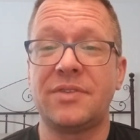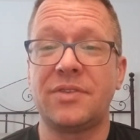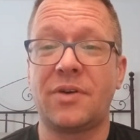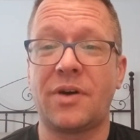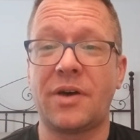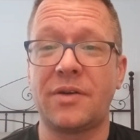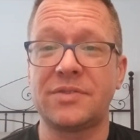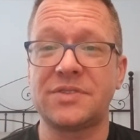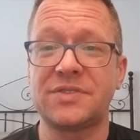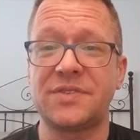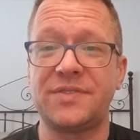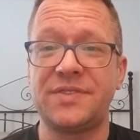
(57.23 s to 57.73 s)
though
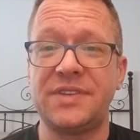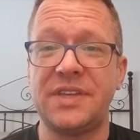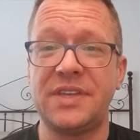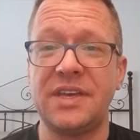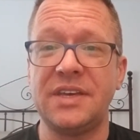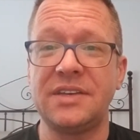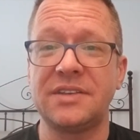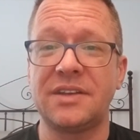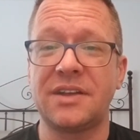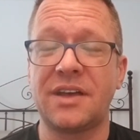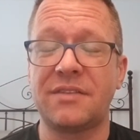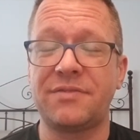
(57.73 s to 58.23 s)
I was
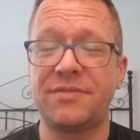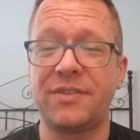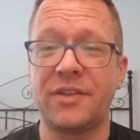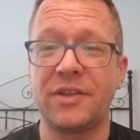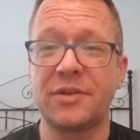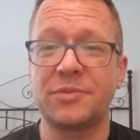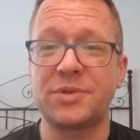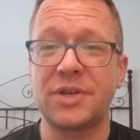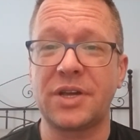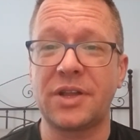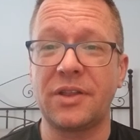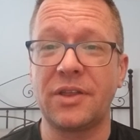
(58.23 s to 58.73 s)
fatigued and not feeling
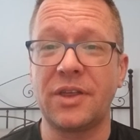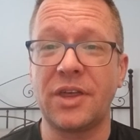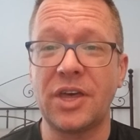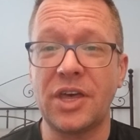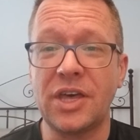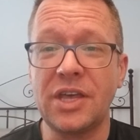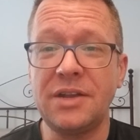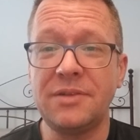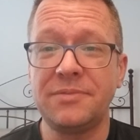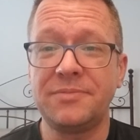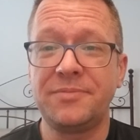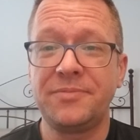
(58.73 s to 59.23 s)
particularly
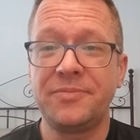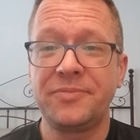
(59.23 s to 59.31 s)
good.